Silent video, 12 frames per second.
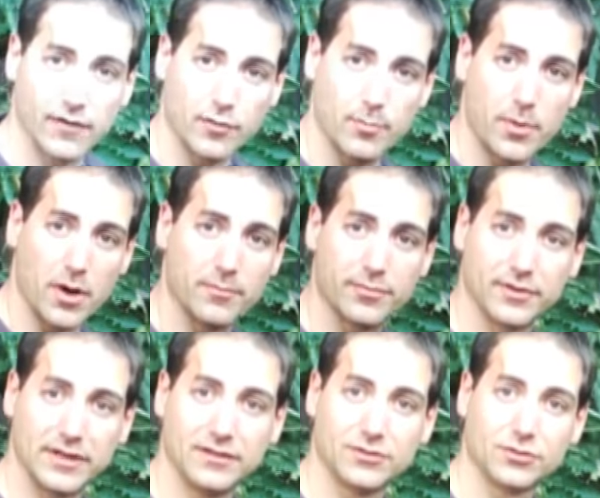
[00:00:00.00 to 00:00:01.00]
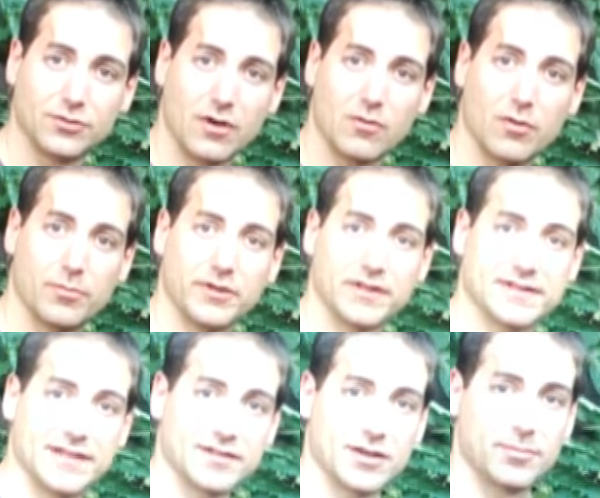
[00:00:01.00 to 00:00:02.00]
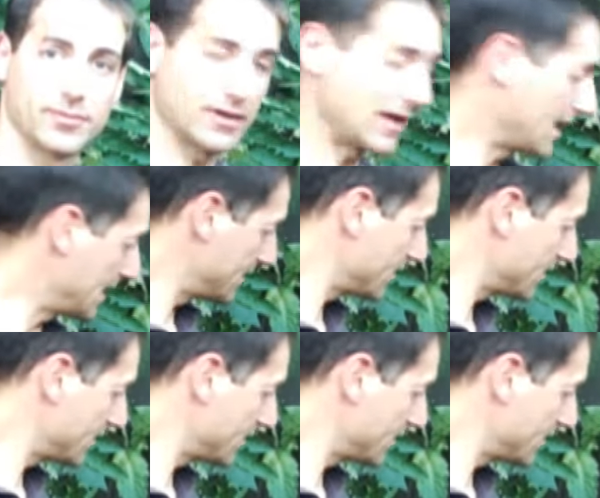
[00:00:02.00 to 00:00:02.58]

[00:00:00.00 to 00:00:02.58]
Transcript: have a pump into your aquaponic setup,